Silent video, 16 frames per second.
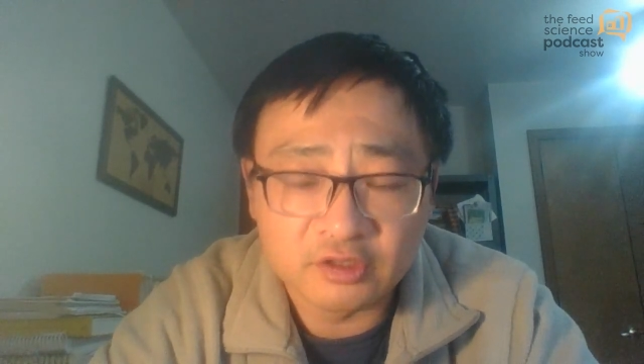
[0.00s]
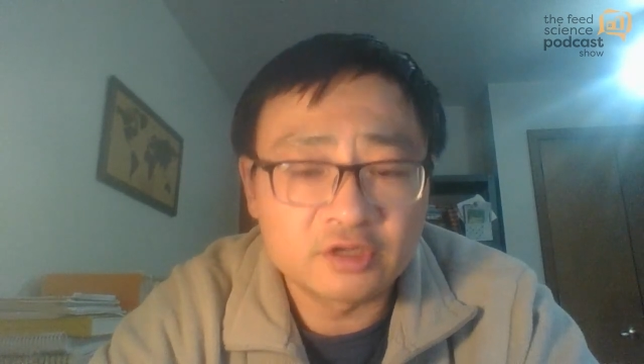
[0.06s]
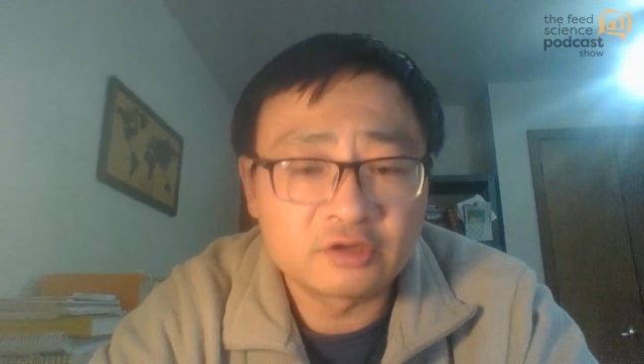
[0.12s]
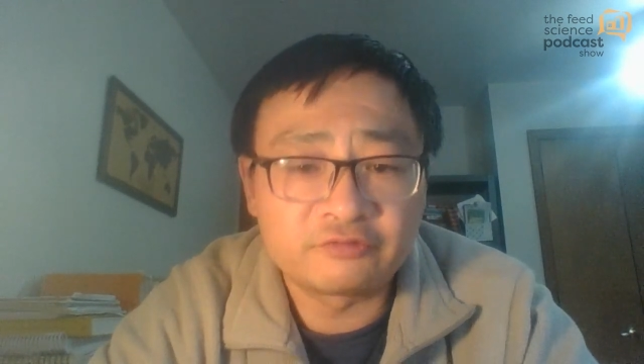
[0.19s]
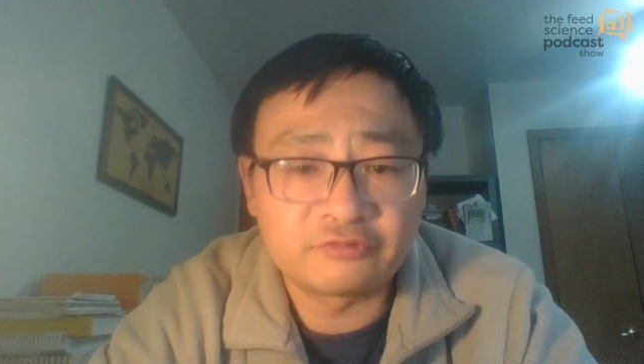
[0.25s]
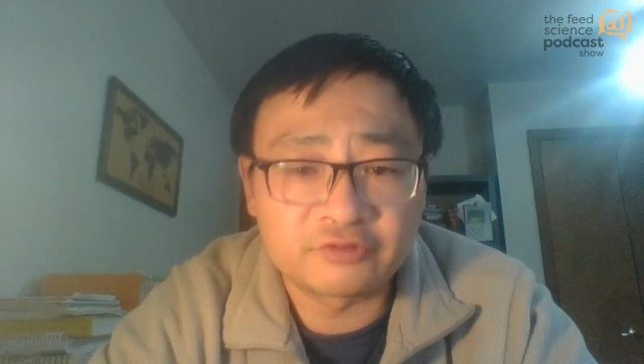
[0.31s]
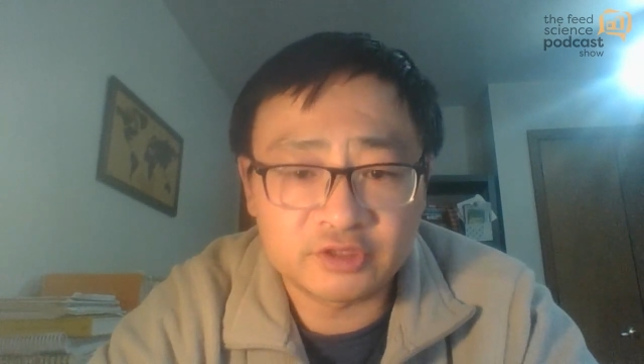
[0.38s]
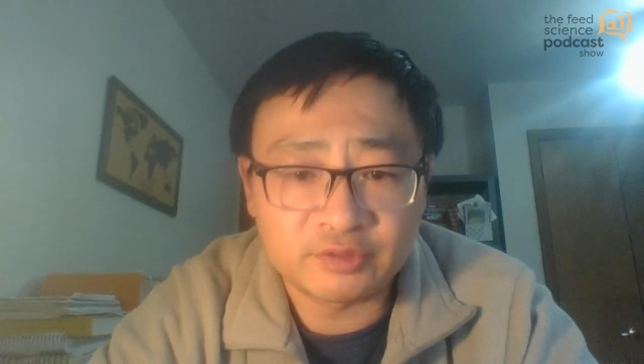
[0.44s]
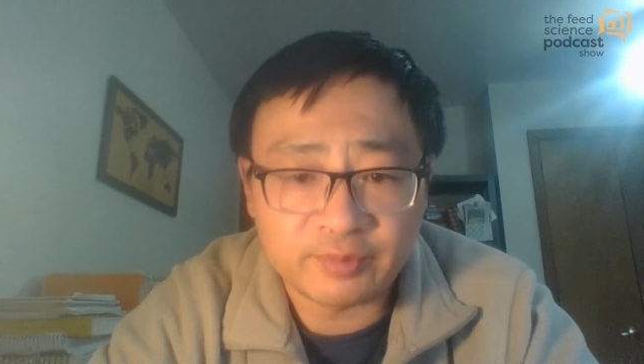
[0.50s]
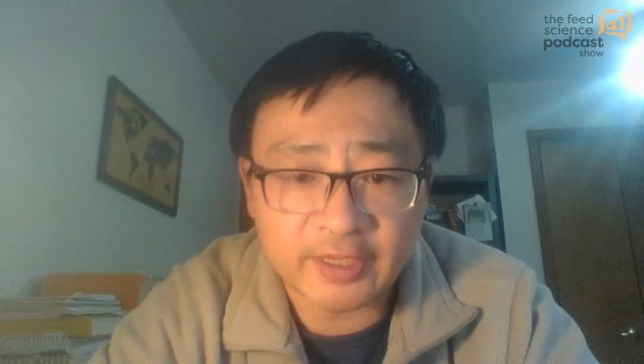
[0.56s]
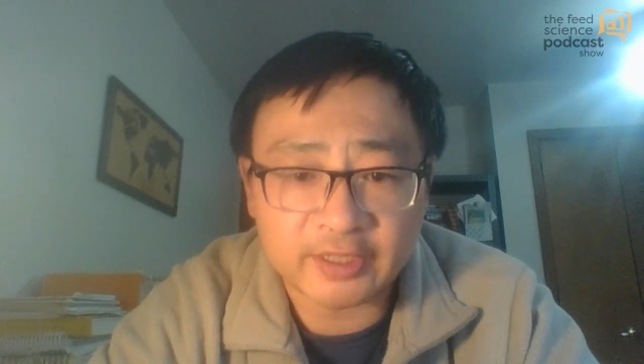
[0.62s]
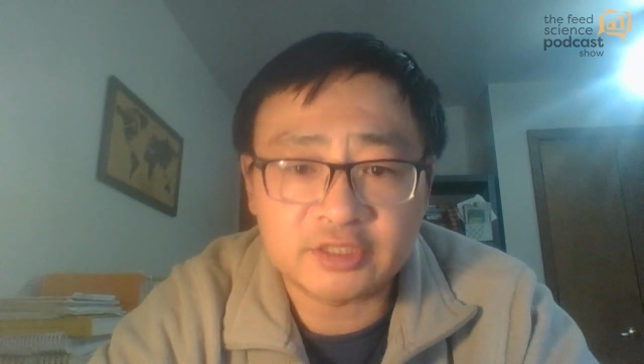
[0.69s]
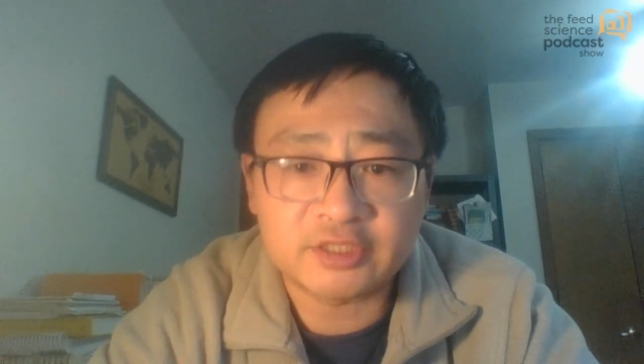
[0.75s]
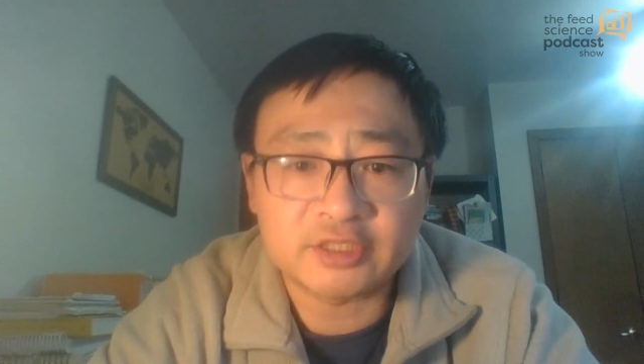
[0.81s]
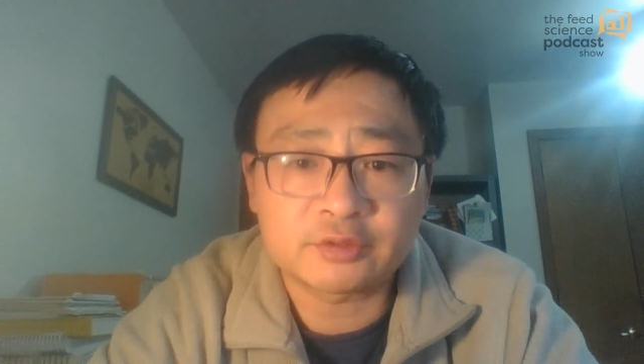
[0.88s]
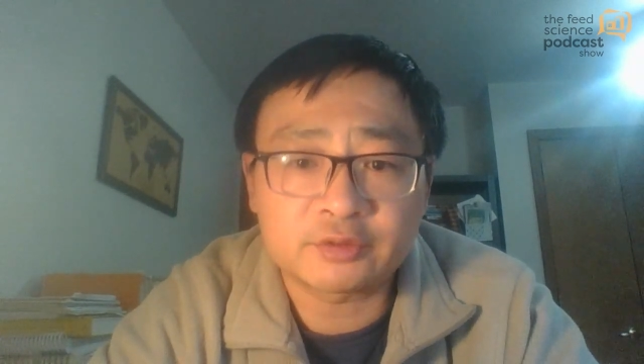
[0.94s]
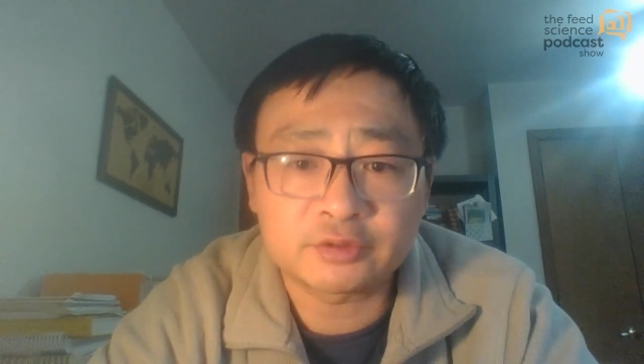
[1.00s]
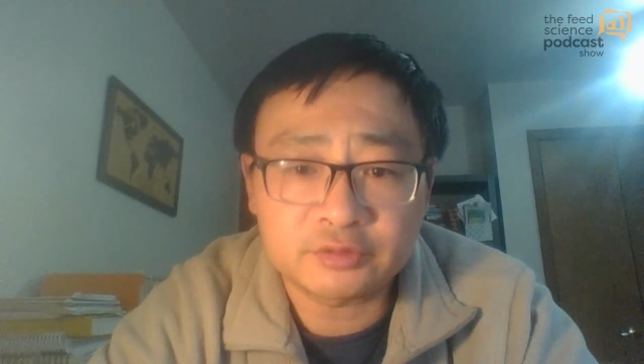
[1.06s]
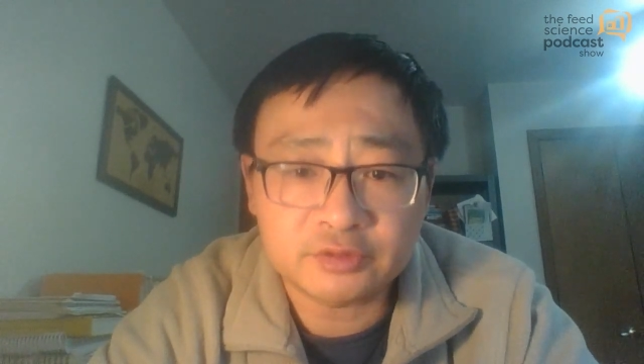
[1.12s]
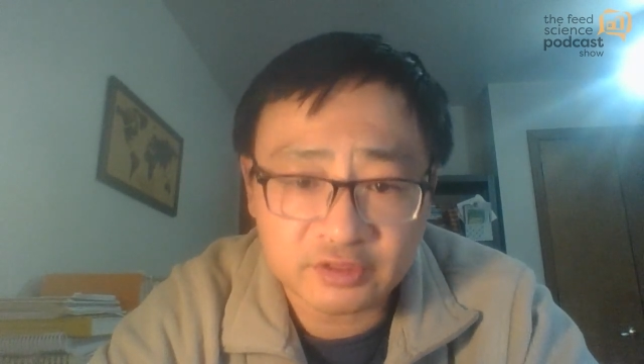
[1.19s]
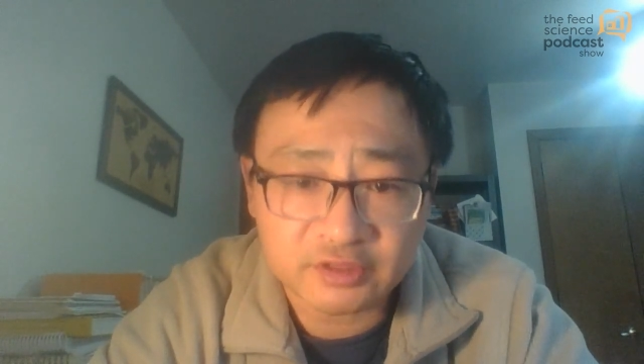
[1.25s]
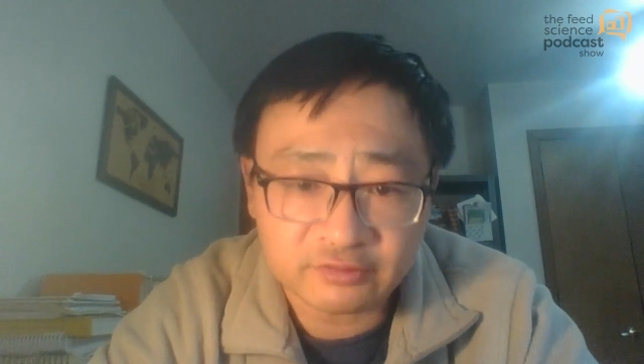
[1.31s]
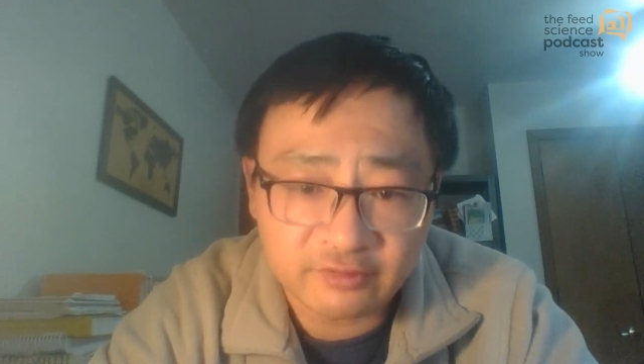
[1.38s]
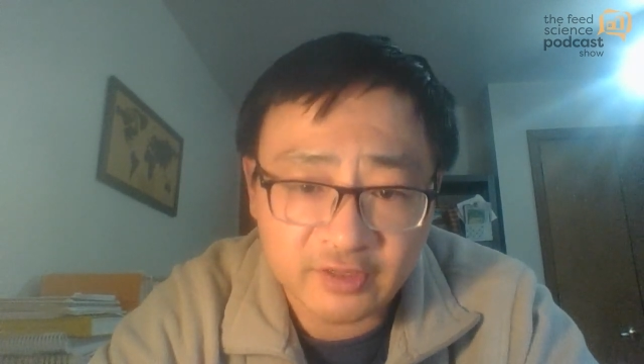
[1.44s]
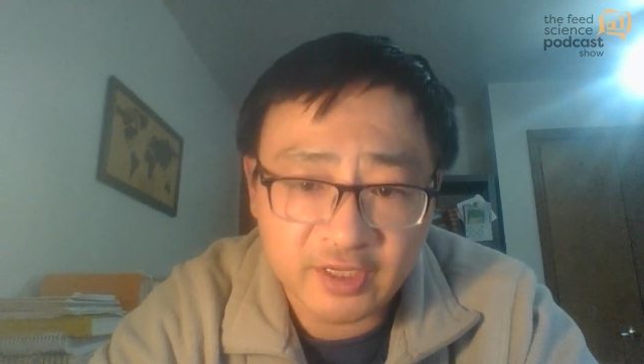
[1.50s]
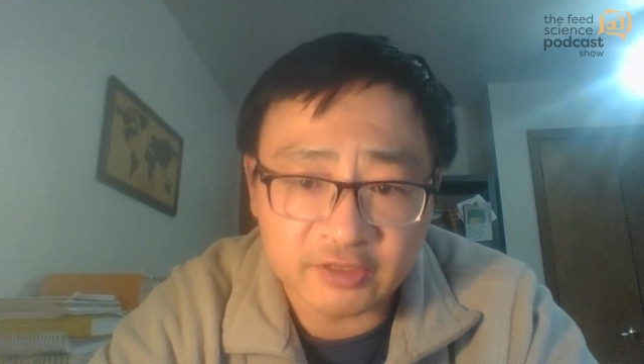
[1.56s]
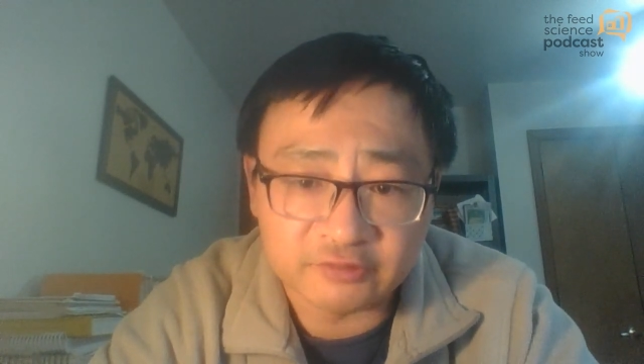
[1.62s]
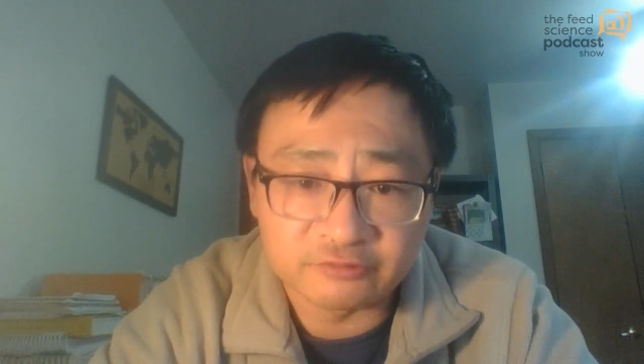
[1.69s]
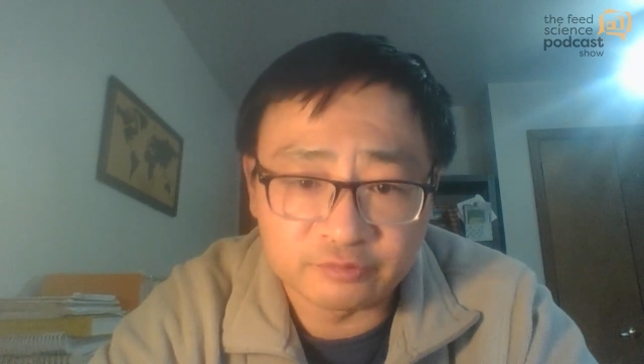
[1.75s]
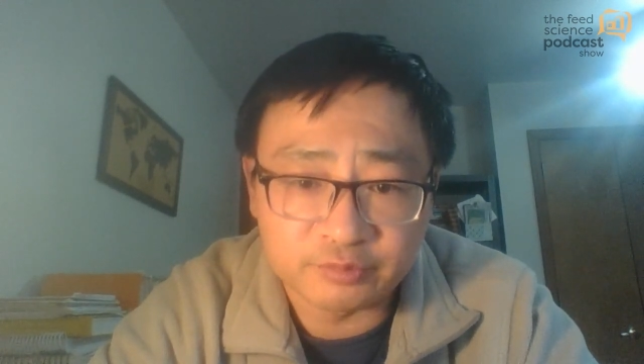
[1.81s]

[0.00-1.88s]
for the bacteria to survive